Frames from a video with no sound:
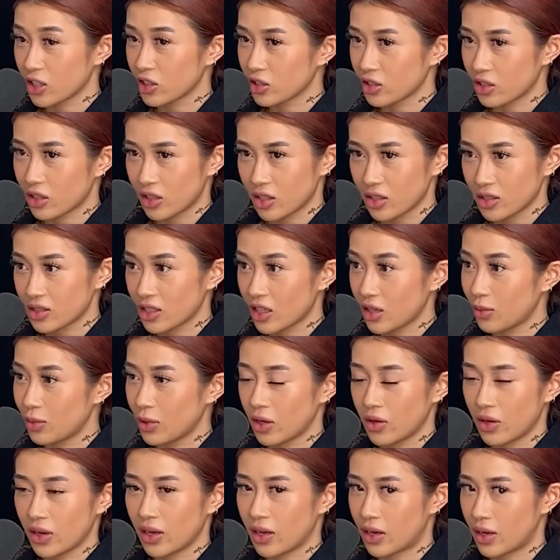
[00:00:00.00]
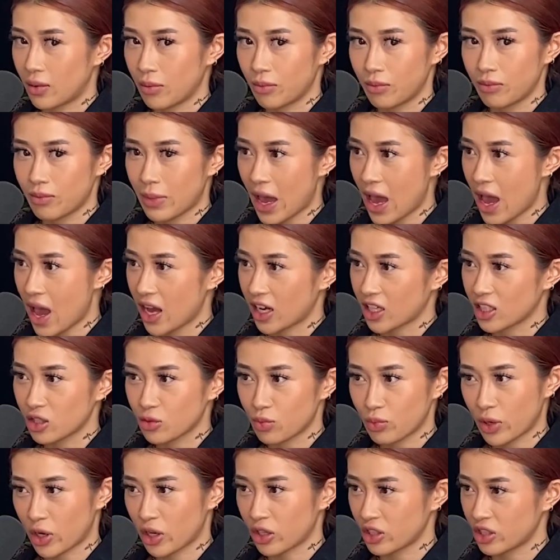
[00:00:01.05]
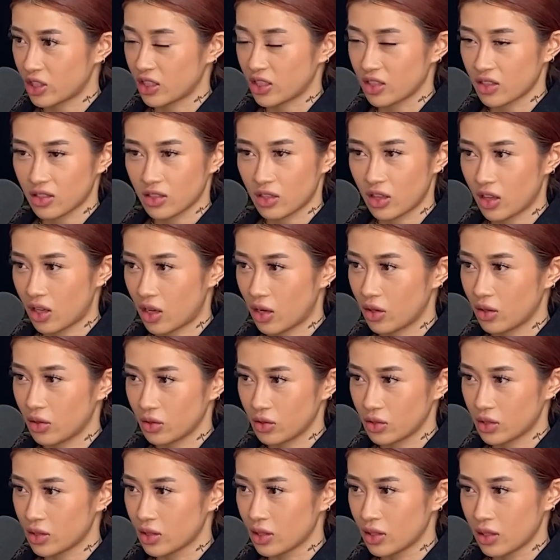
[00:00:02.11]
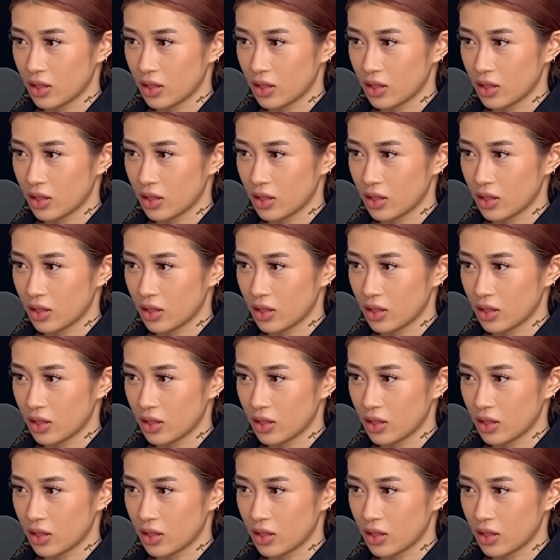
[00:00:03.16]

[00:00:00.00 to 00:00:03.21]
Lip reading: girls, they'll blow it on bags, purses, clothes.